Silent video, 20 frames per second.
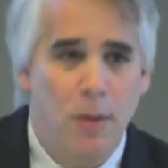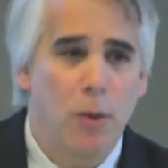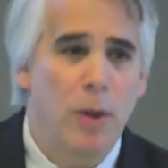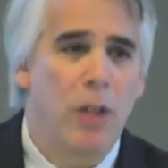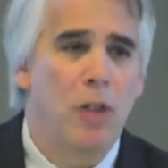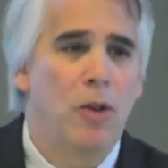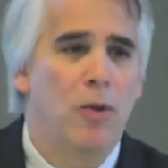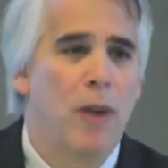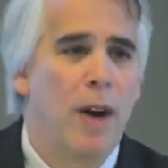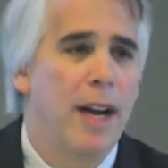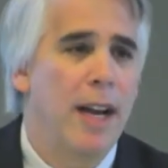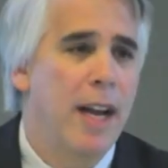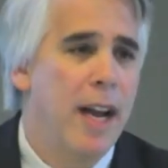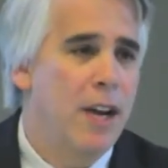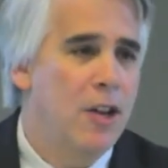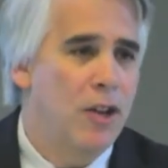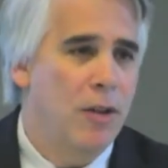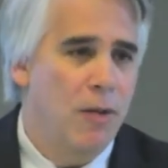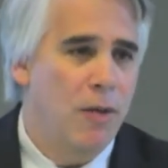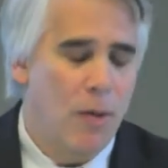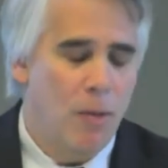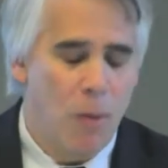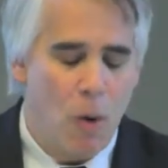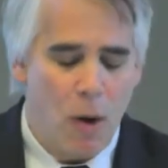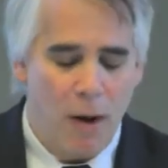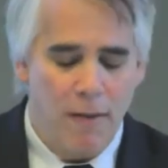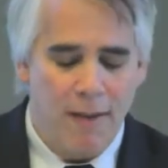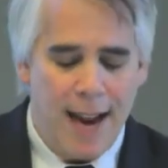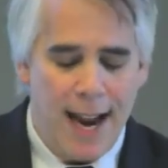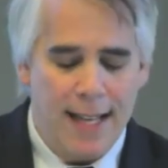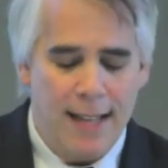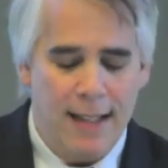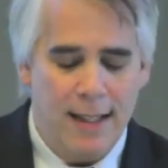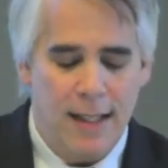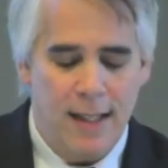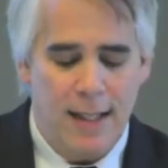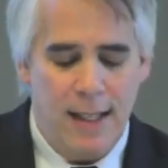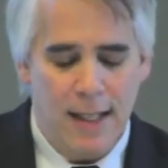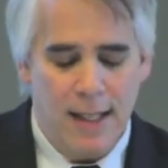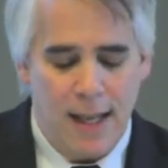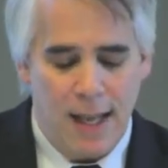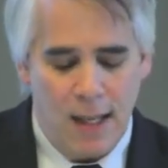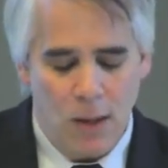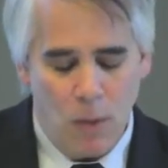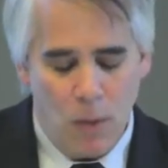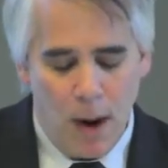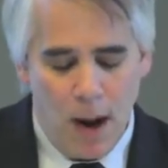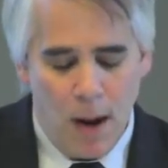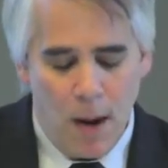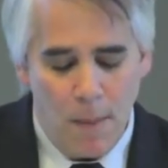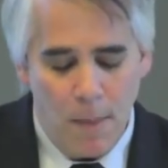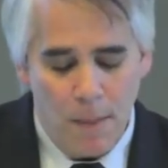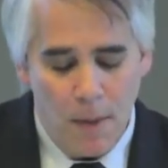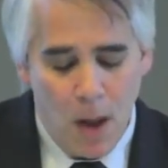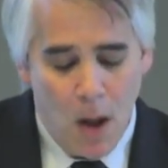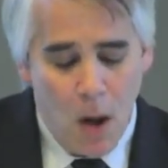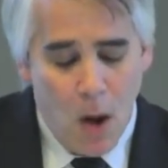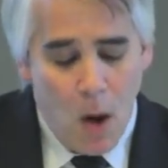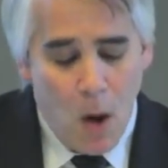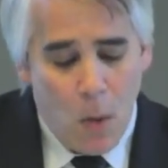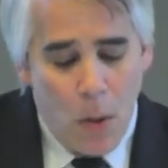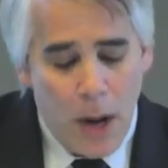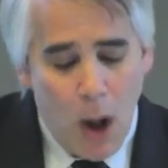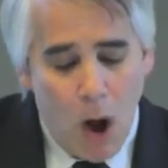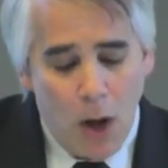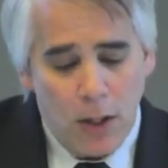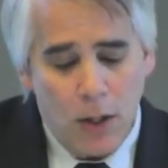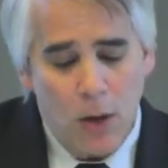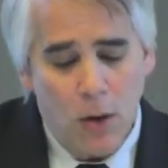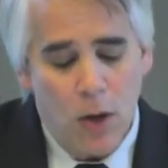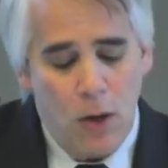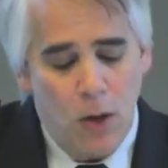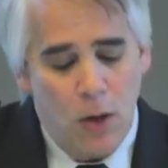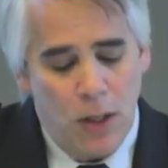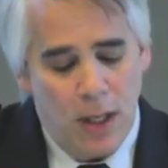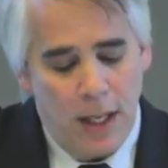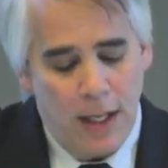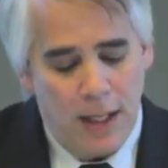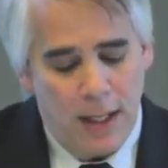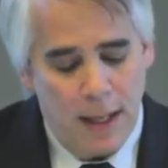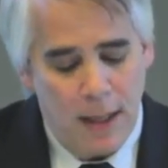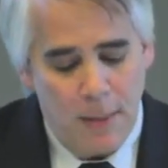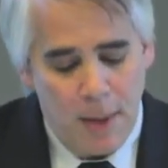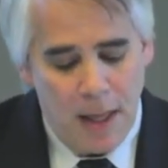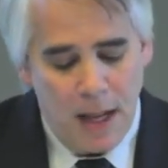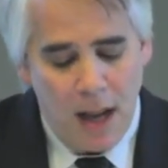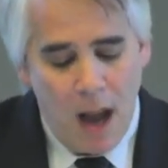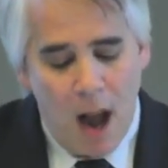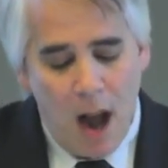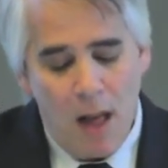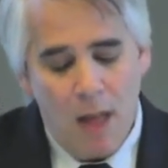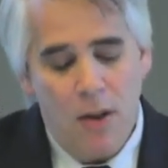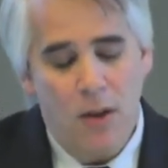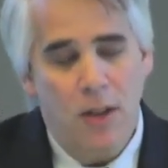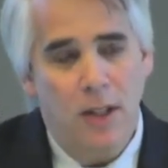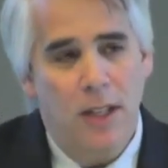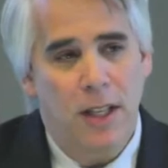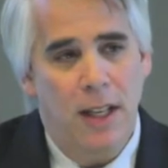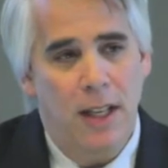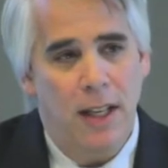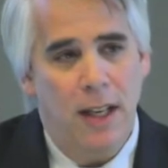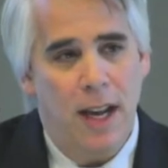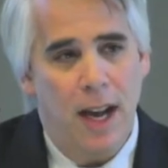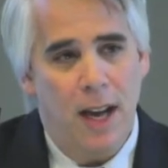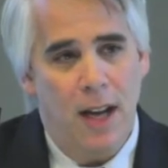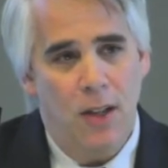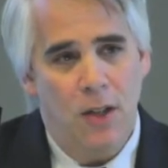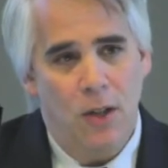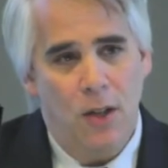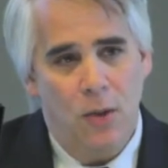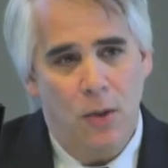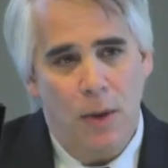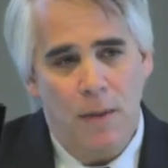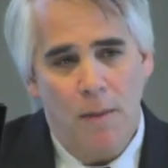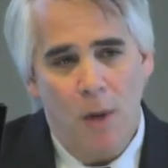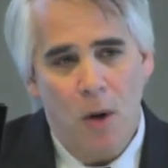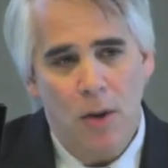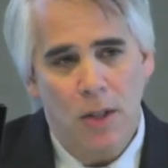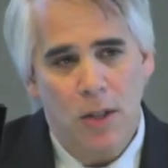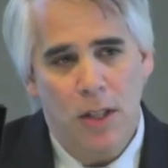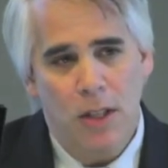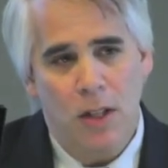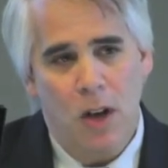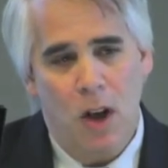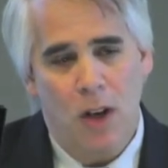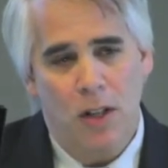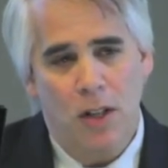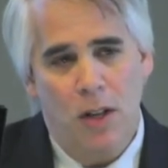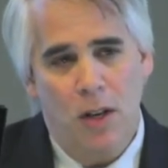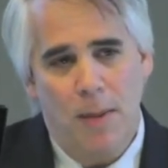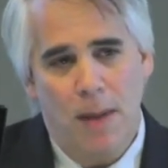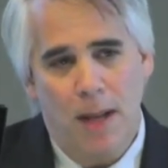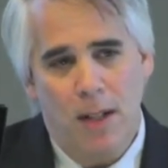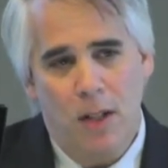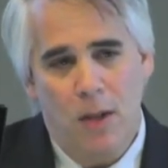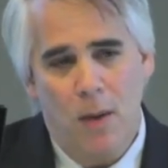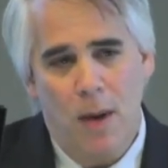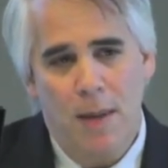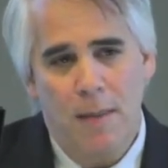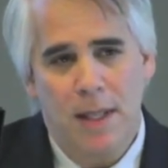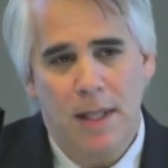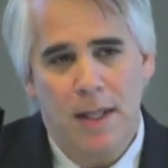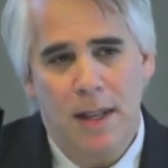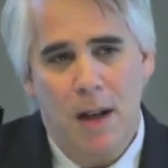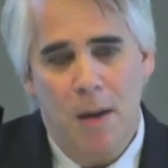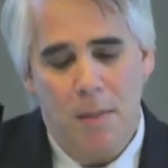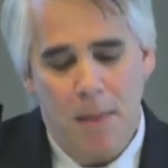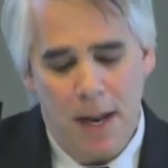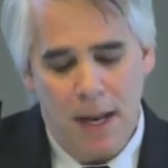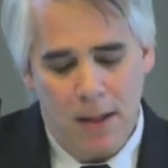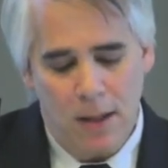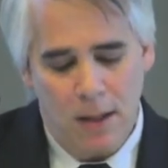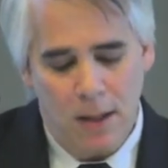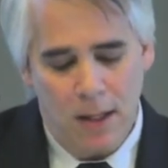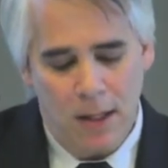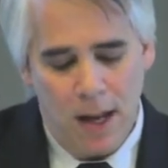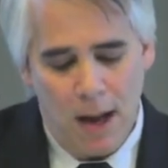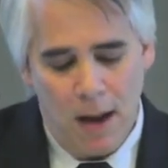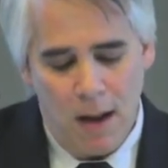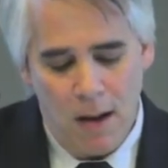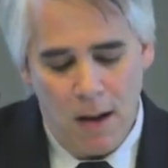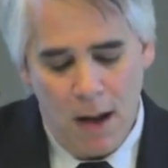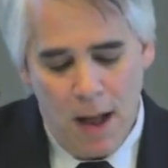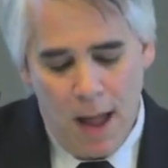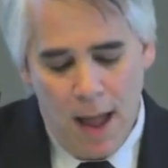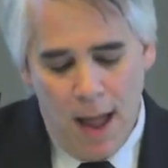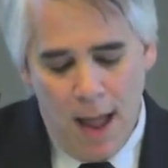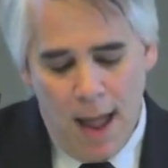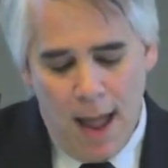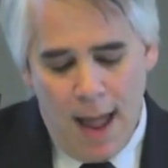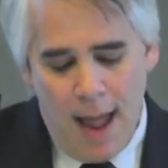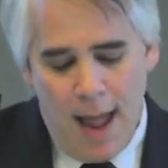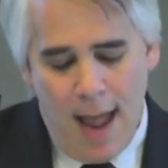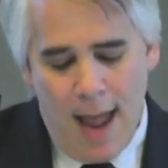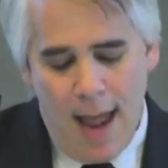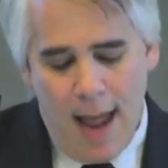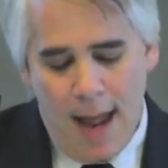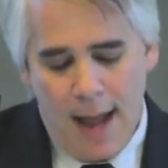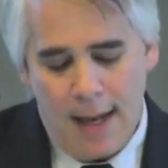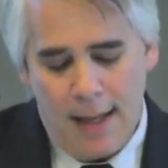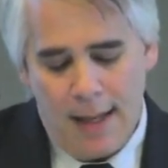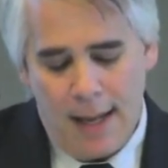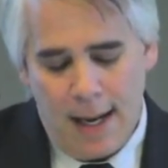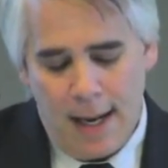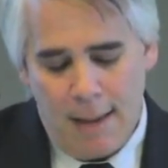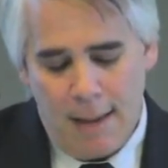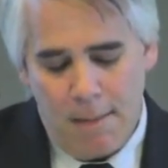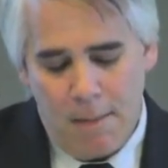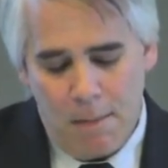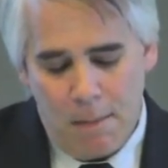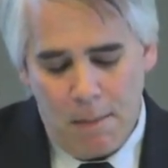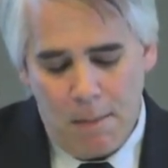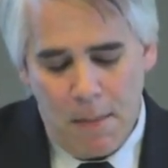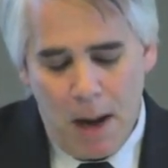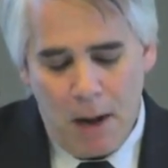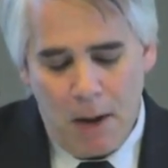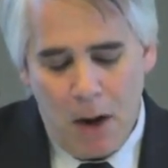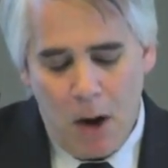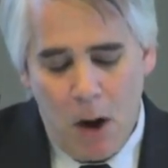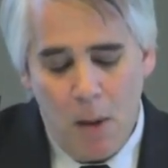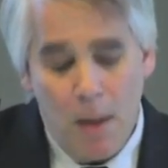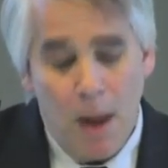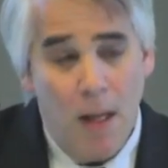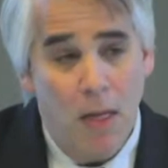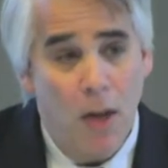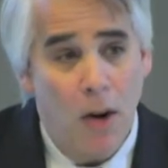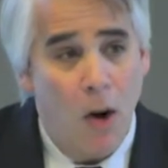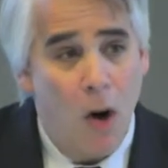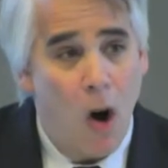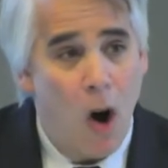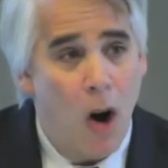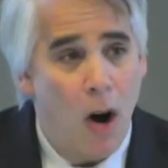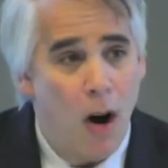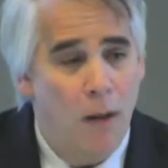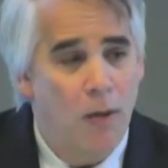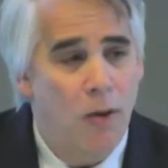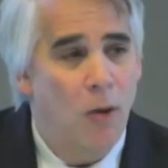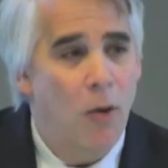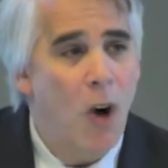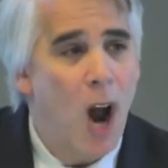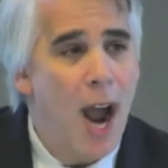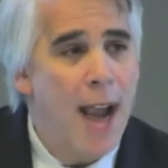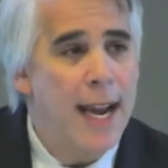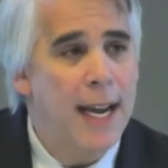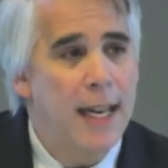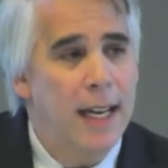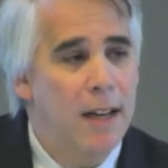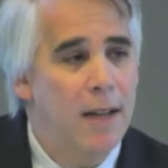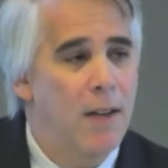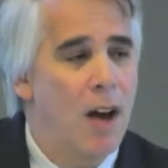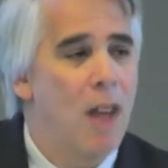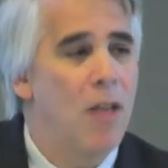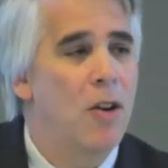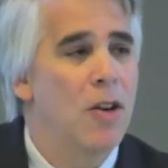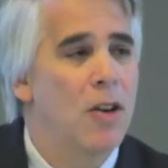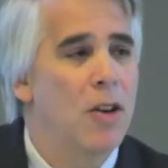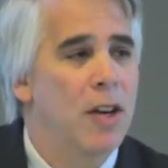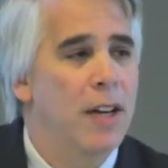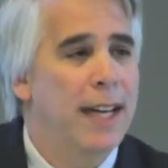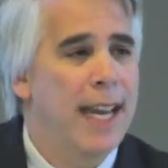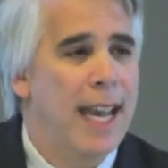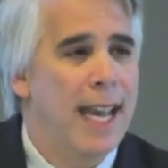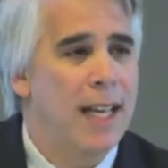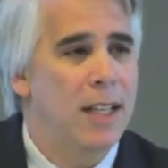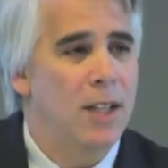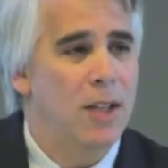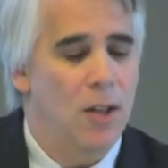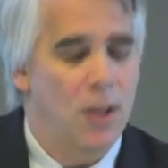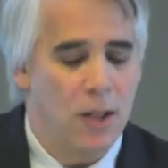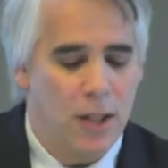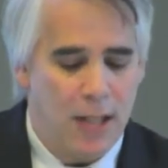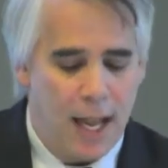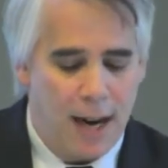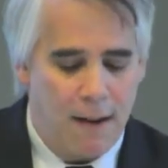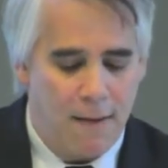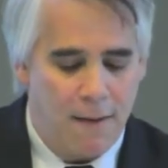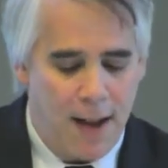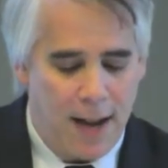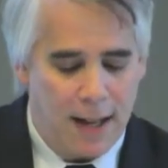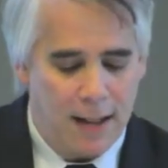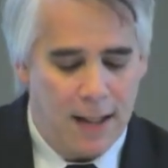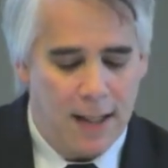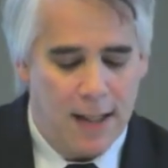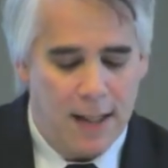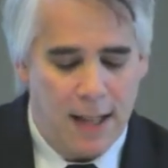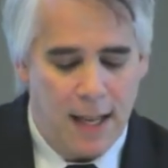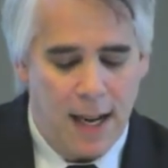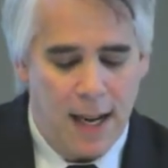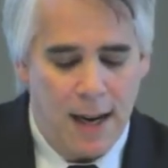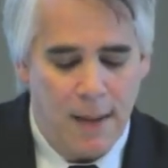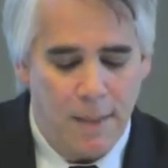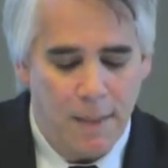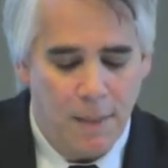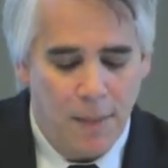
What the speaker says: we use radiation for more advanced disease as well. We also use it in some of the other skin cancers. We mostly talked here about squamous cell, basal cell, and melanoma. There are a variety of other cancers that affect the skin.